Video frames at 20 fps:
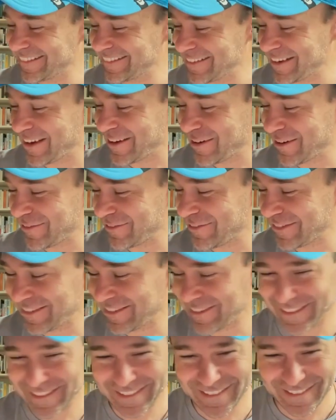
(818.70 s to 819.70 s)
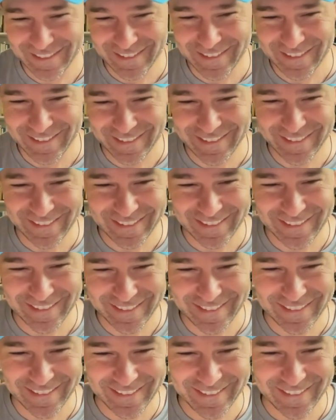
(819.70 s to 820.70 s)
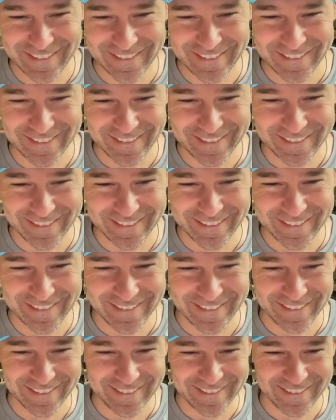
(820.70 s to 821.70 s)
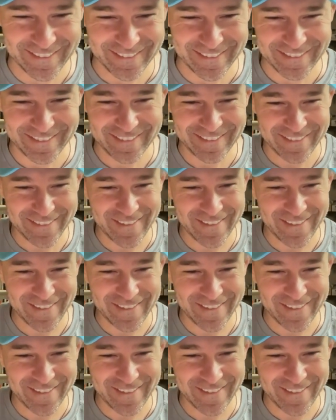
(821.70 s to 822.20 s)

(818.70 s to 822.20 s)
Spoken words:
The person shown says nothing.